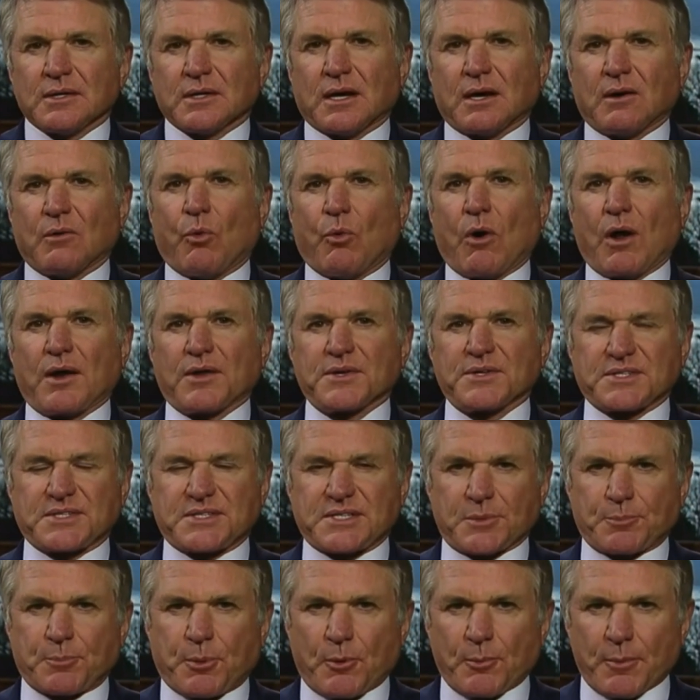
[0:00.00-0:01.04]
Uh, one is
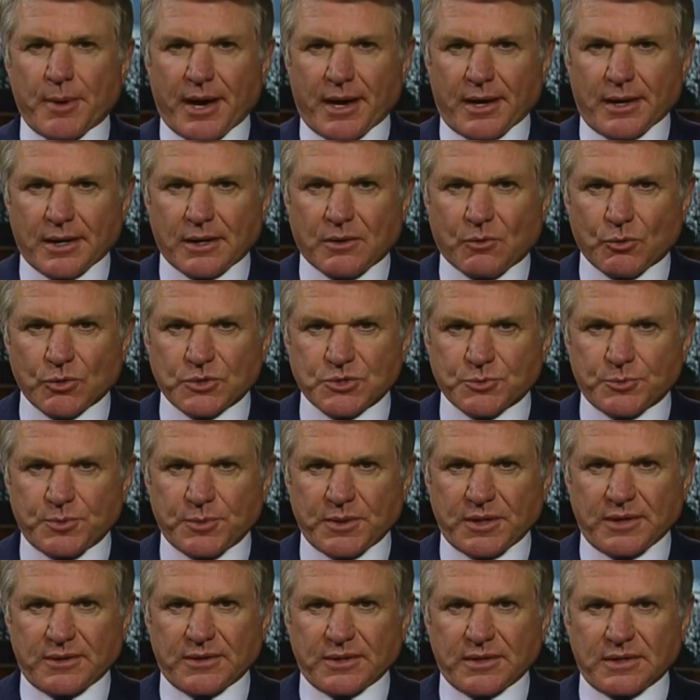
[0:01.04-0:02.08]
diplomatic, which would
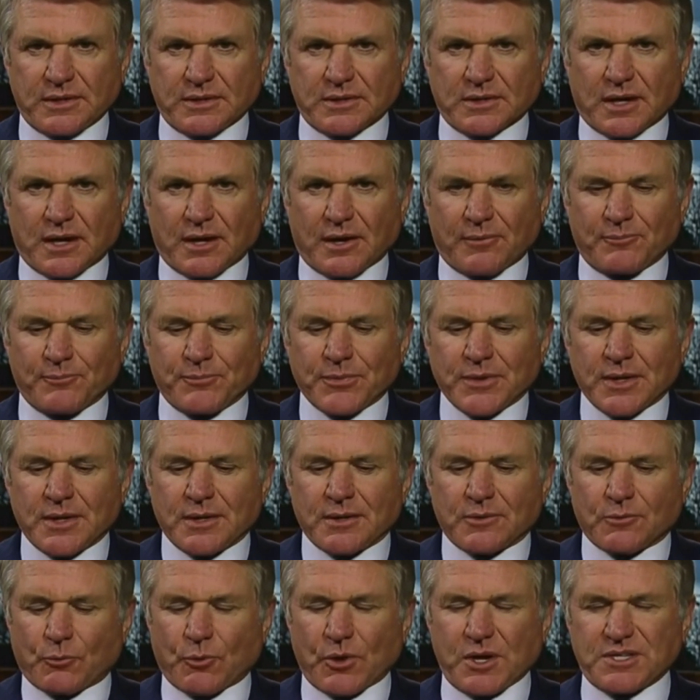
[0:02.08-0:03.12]
be the um,
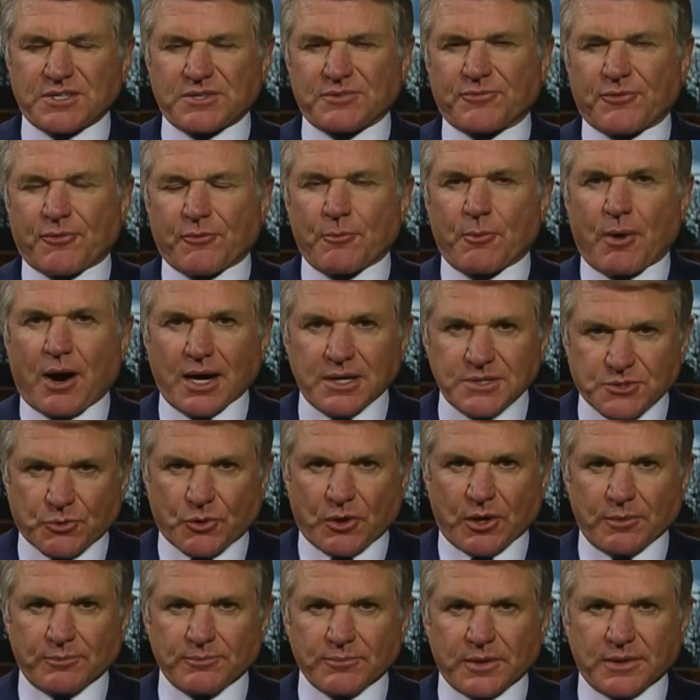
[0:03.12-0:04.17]
reason for my
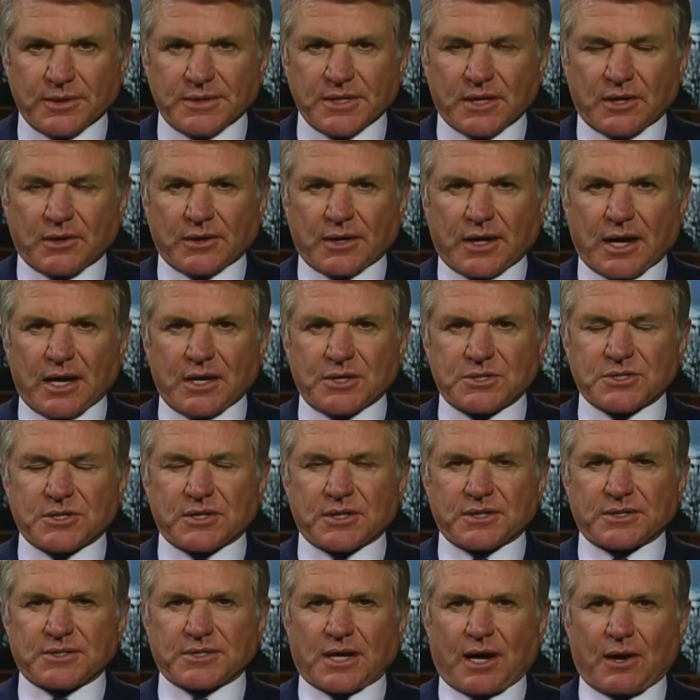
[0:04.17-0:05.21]
trip and delegation
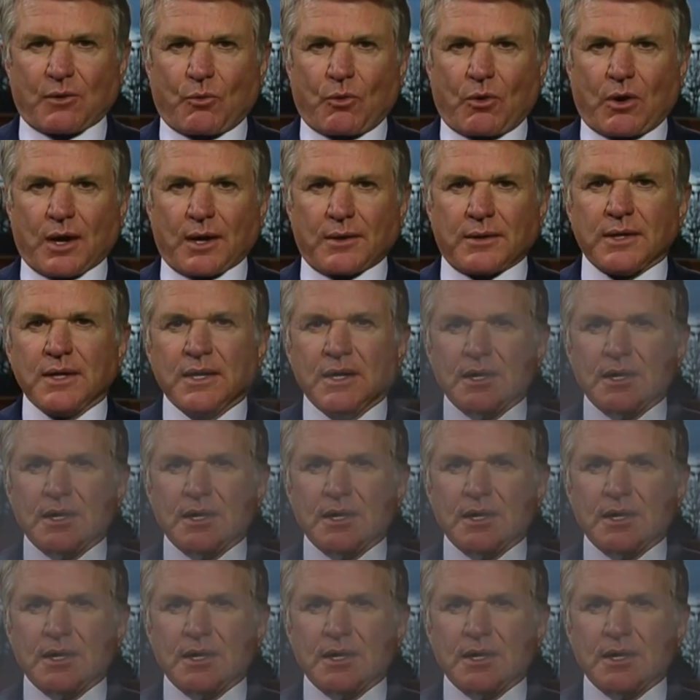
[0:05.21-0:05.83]
to Taiwan,